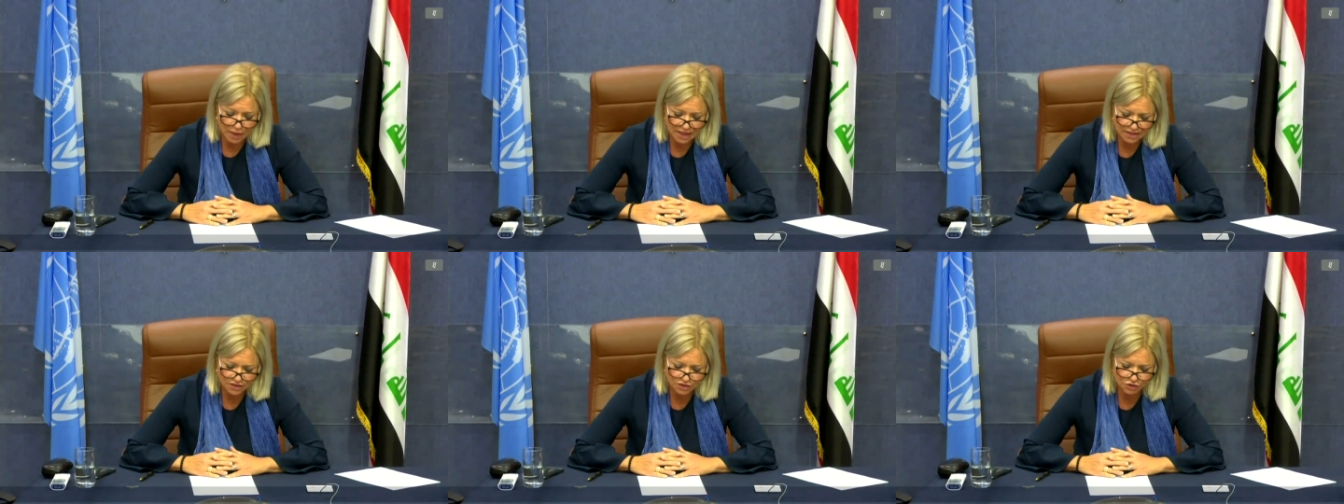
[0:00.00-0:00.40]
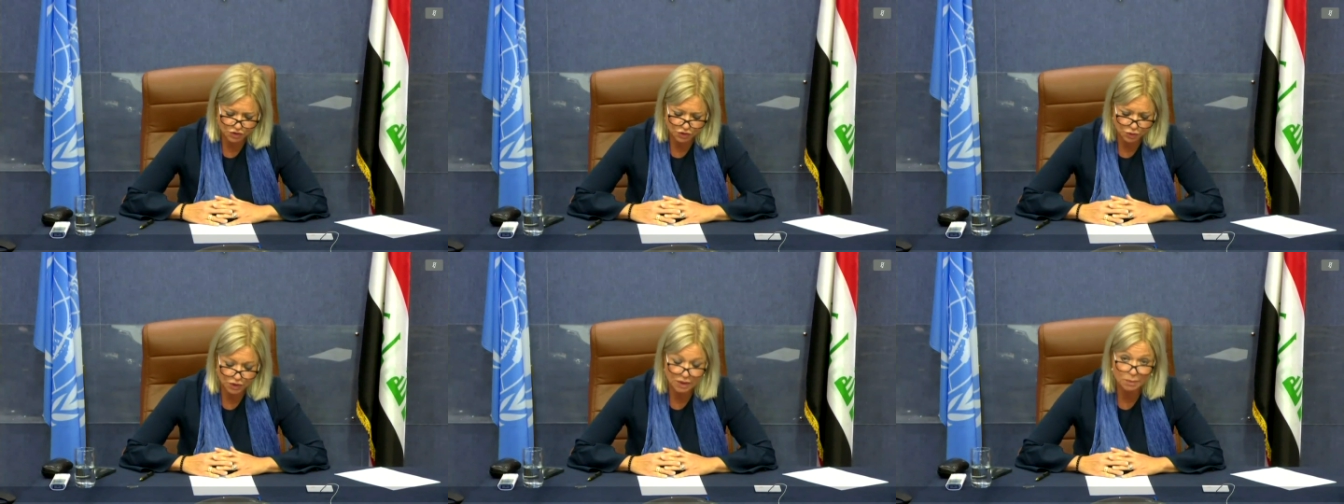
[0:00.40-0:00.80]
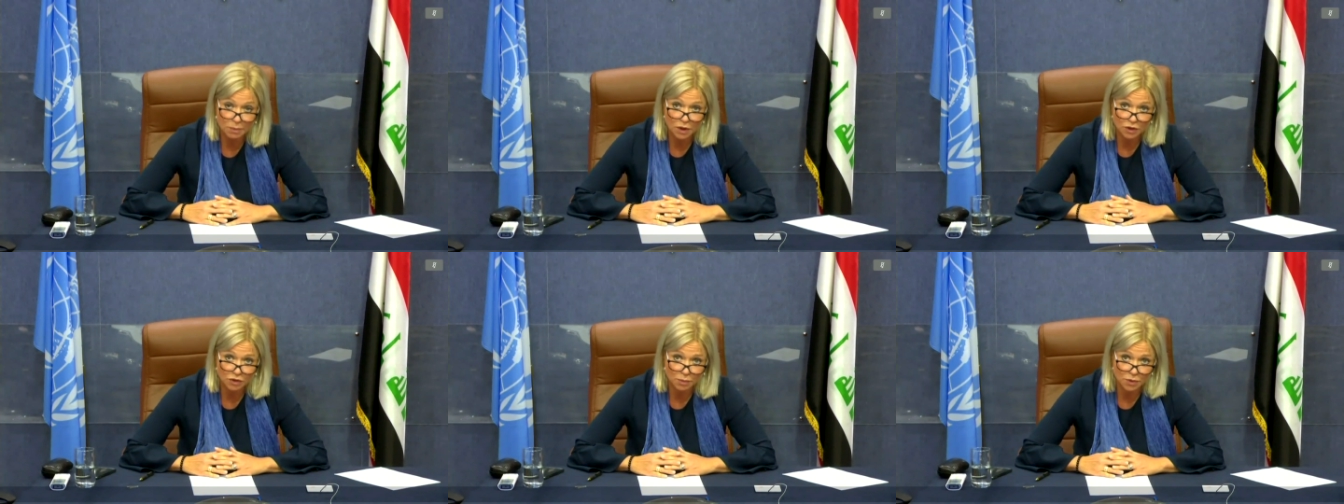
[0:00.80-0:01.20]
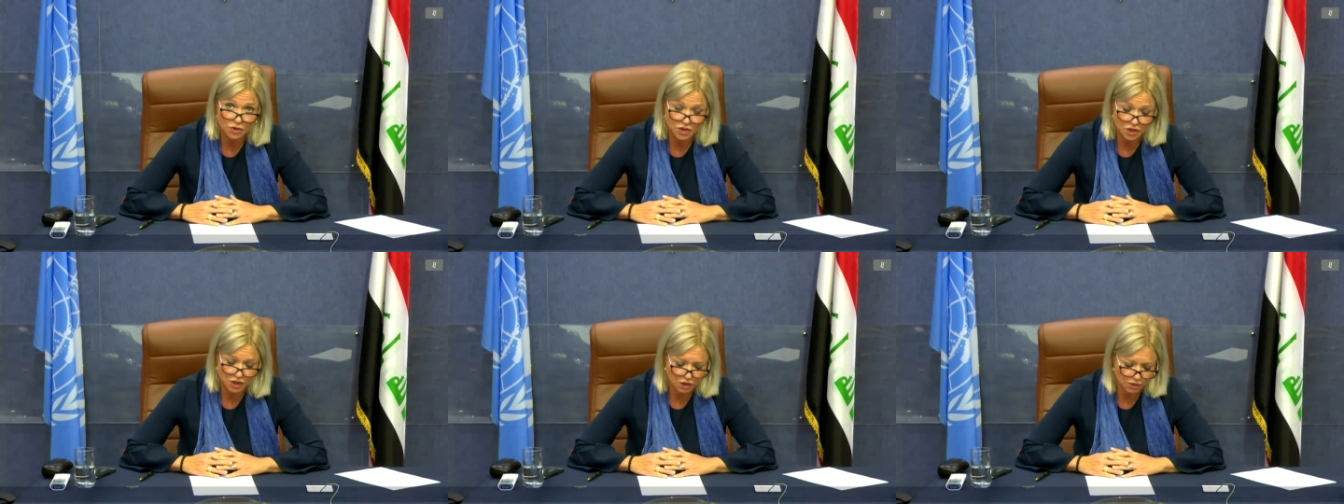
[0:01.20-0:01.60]
to pass through the
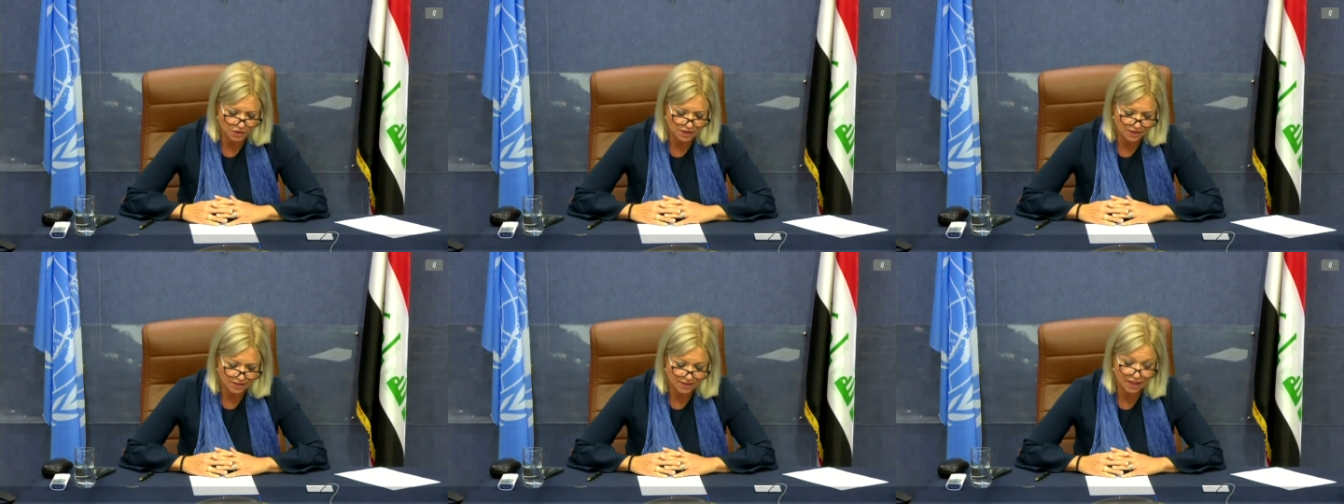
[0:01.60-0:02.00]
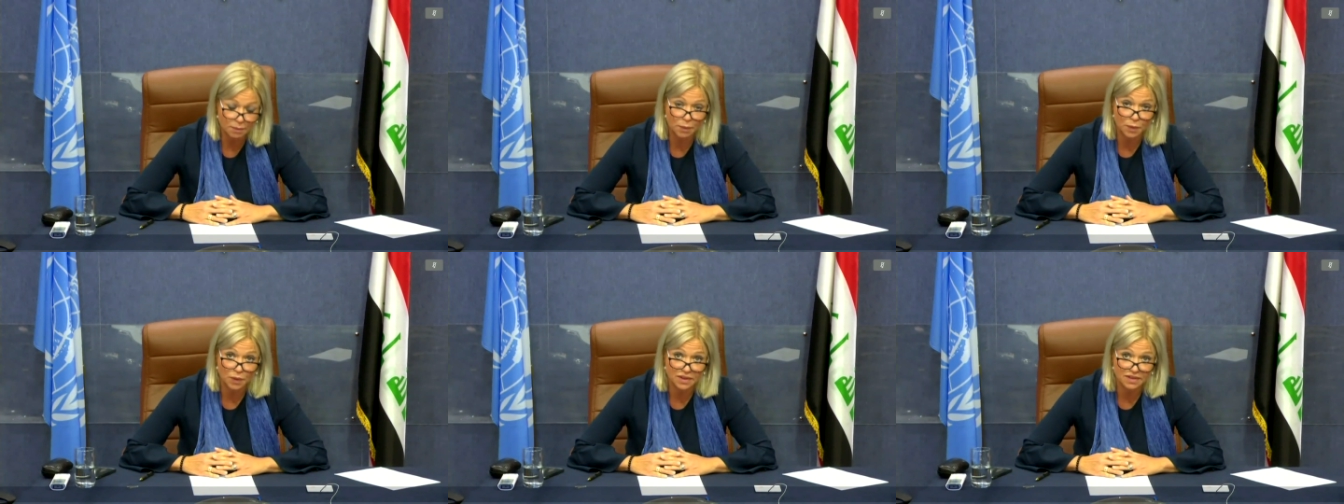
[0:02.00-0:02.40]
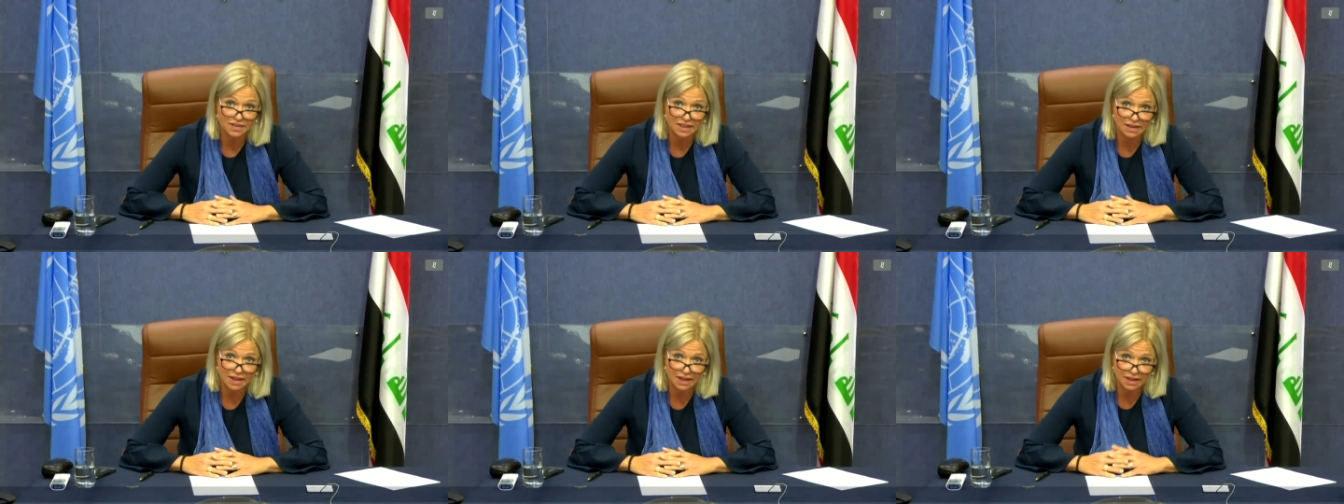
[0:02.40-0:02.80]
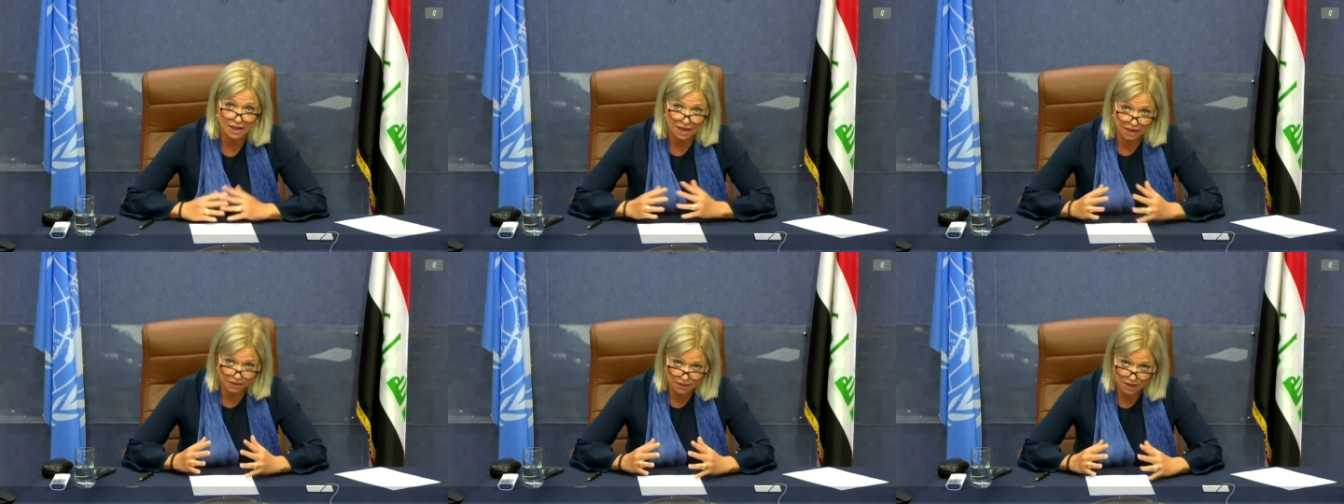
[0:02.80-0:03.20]
multiple security checkpoints in
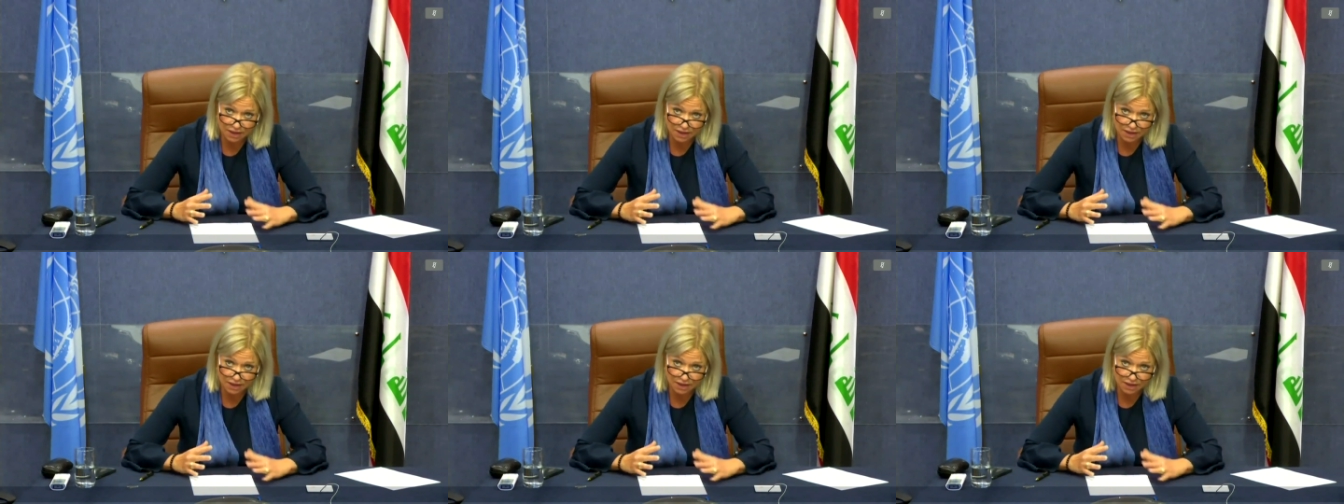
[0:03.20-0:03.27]
their